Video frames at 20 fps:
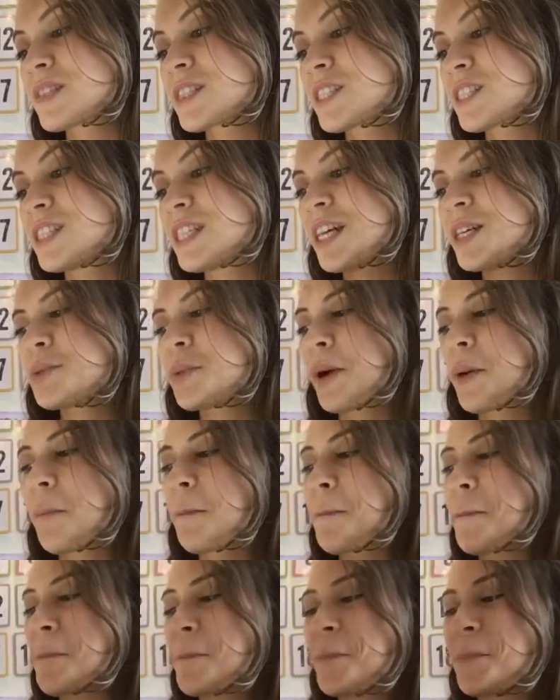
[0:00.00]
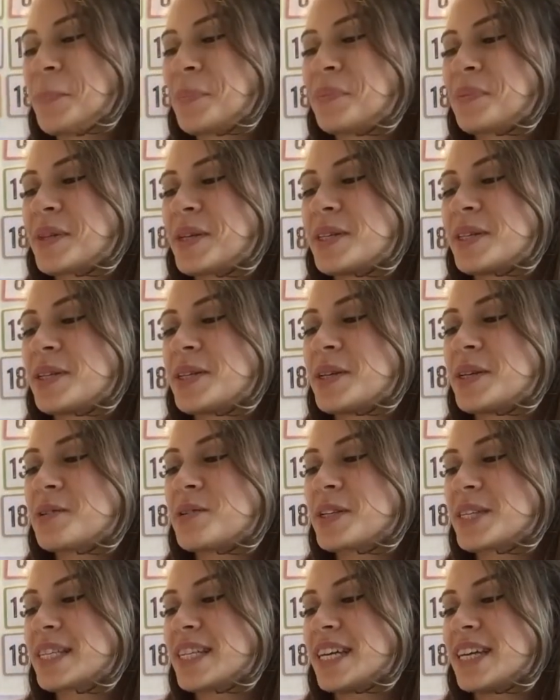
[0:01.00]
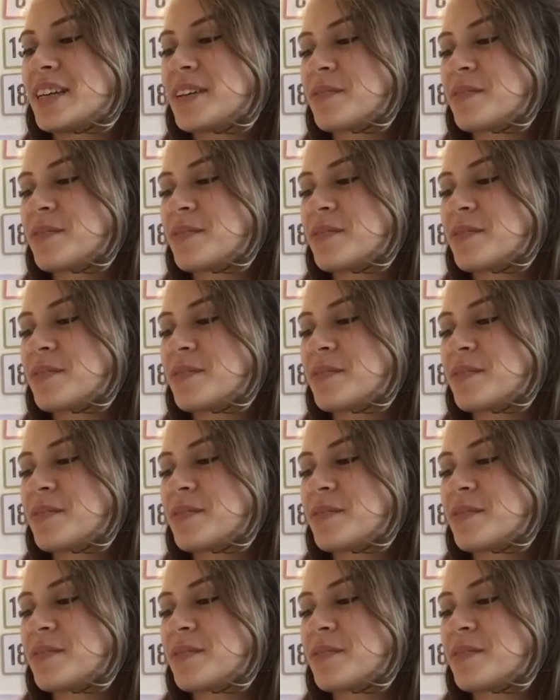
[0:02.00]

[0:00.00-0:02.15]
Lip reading: This one. This is interesting.